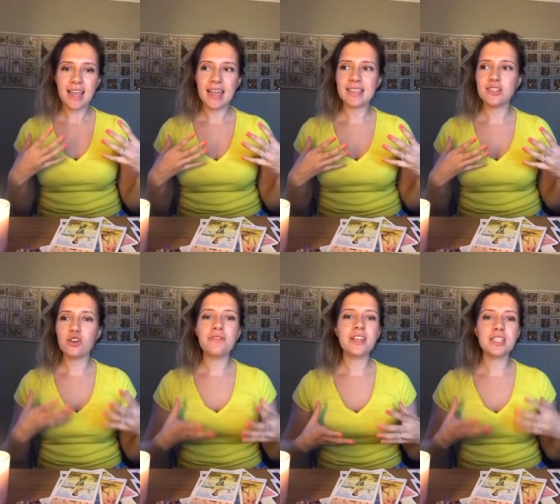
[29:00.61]
it's
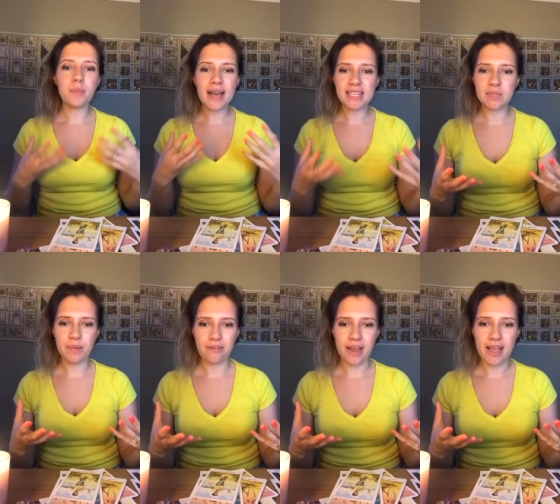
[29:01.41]
governed by
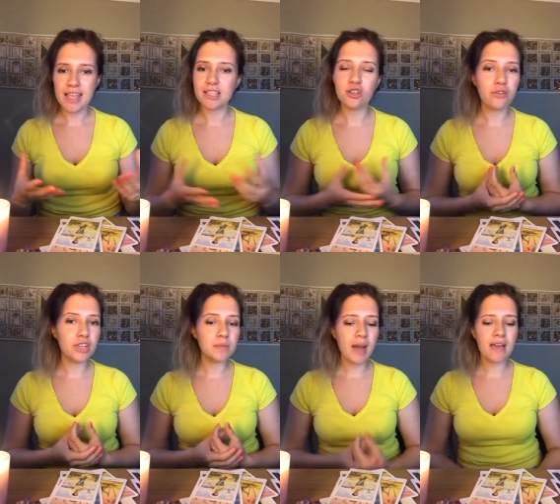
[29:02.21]
spirit. It's
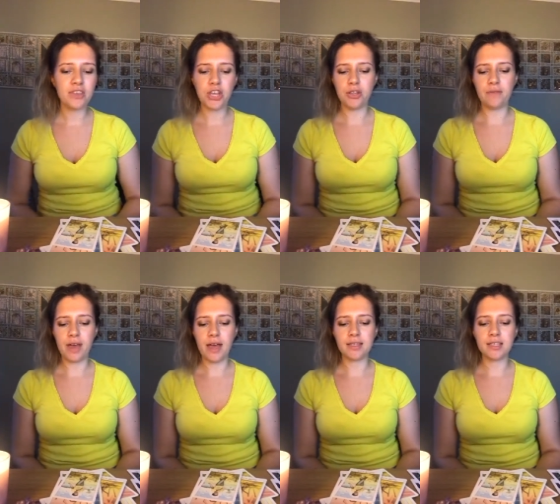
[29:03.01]
governed by the
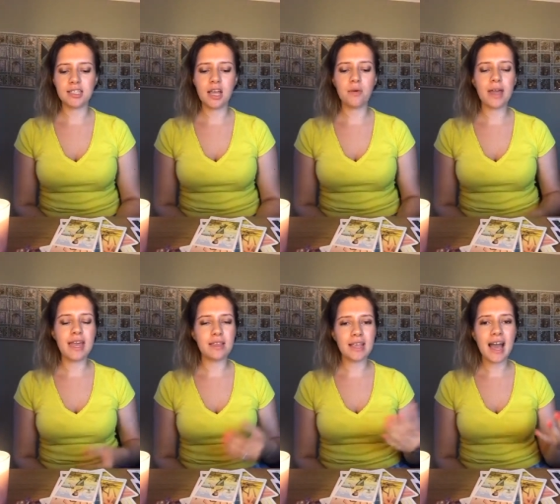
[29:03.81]
universe. So
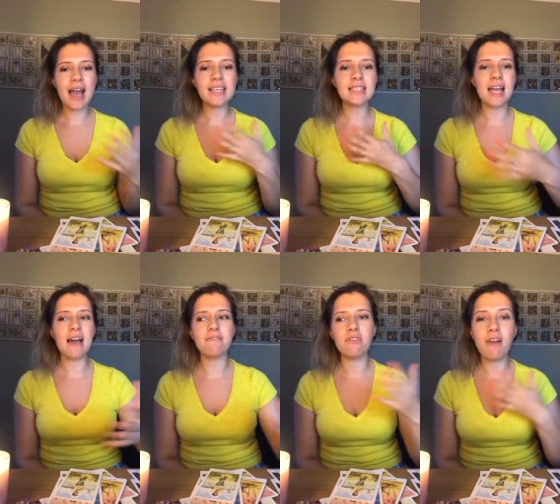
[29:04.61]
it has to
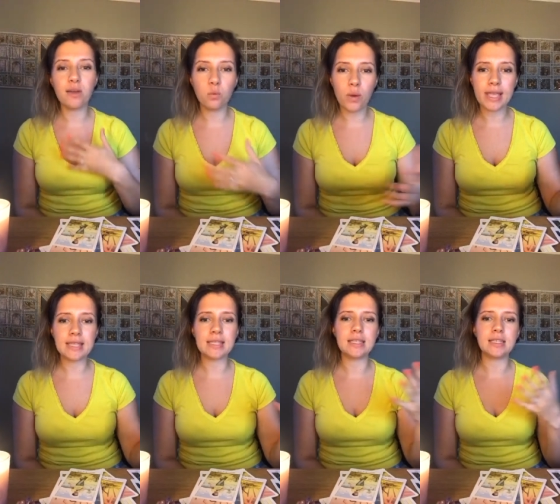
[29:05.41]
have the right
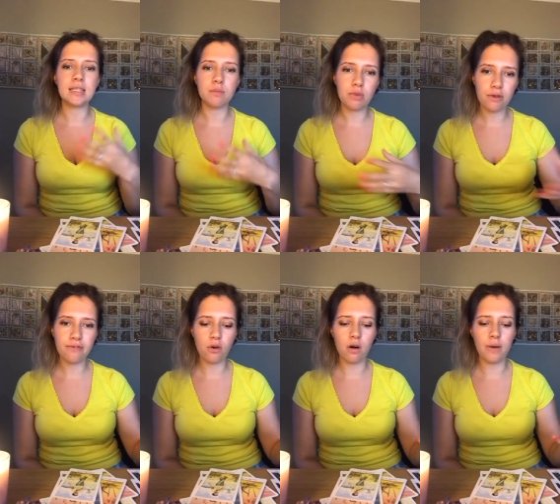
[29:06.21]
wind to move
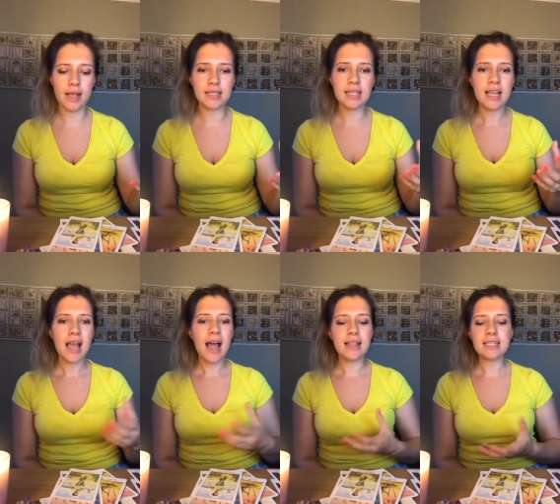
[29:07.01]
forwards.
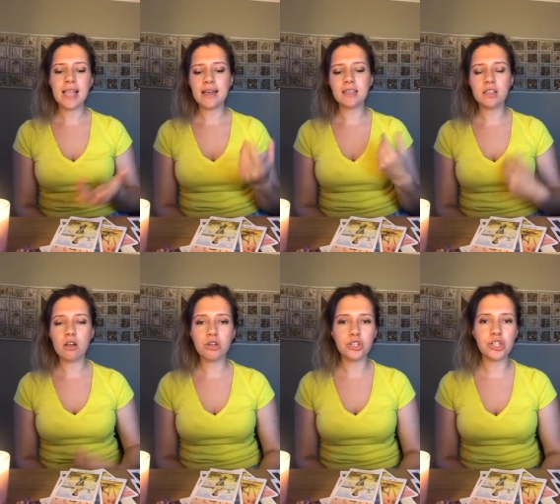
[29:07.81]
And it's like as
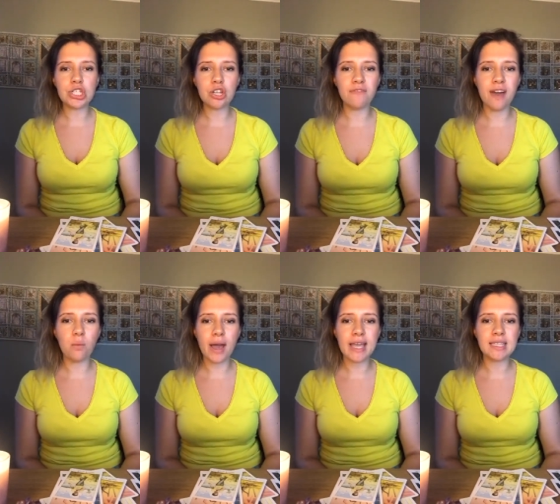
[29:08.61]
long as you're stood there
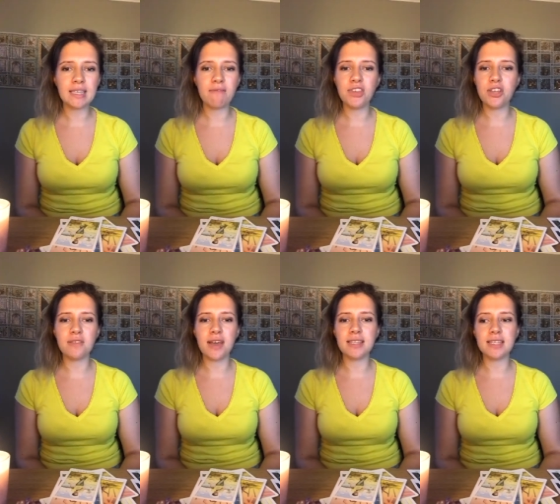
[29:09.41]
waiting, the
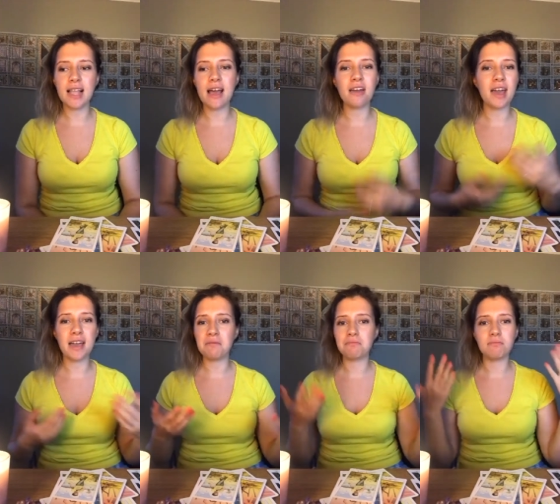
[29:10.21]
universe is like,
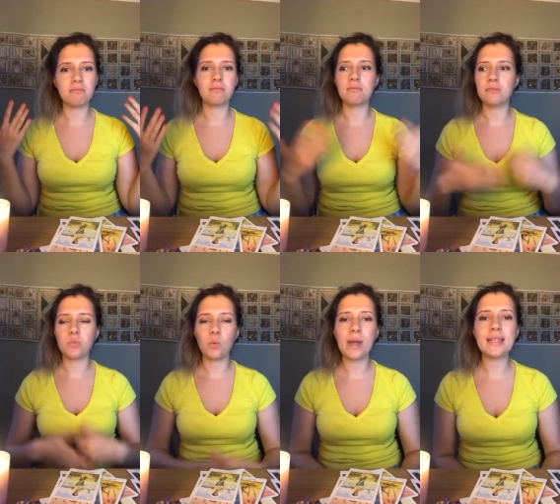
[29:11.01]
okay,
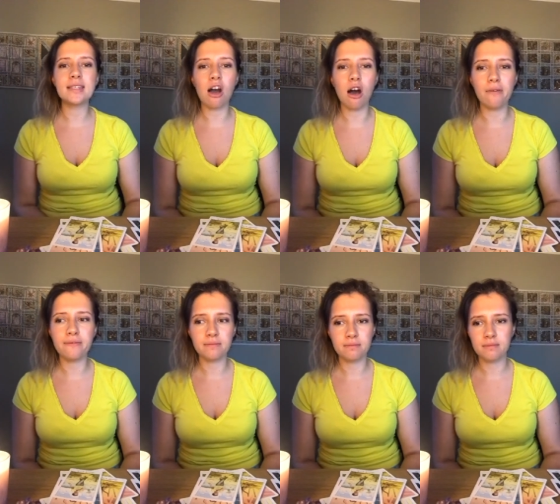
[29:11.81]
wind
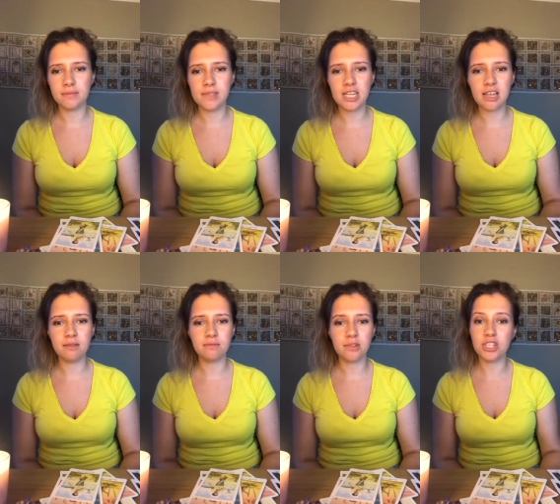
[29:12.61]
off you
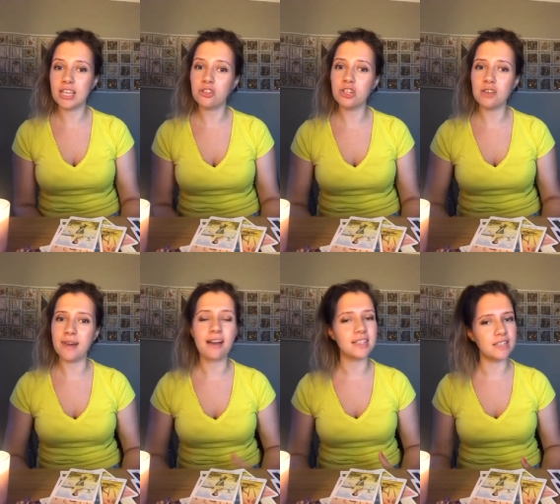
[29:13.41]
know, because it can do
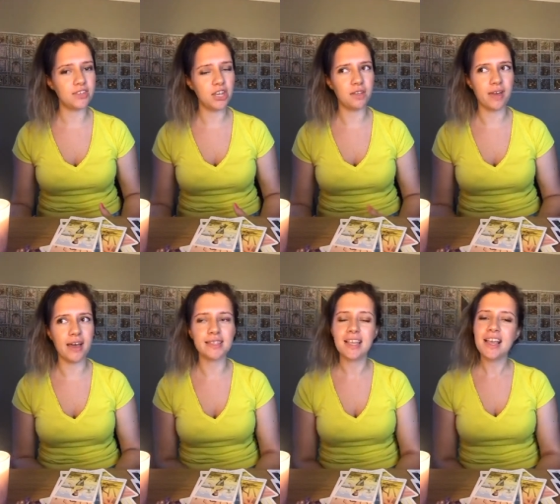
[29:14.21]
that because it's the
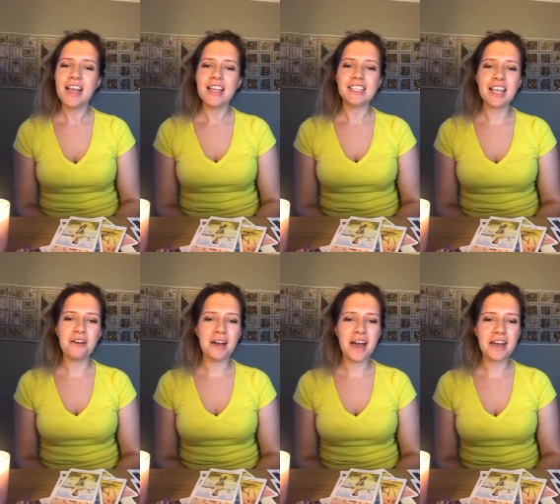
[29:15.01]
universe. So
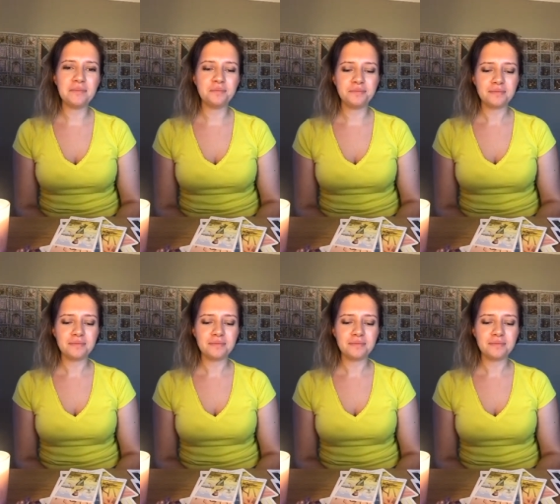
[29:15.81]
um,